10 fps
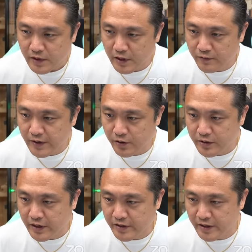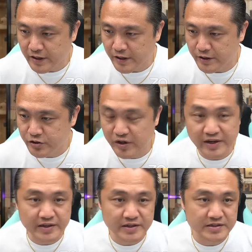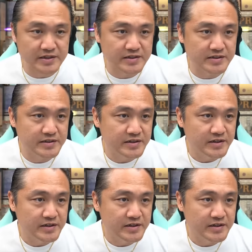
if we look at the three indices,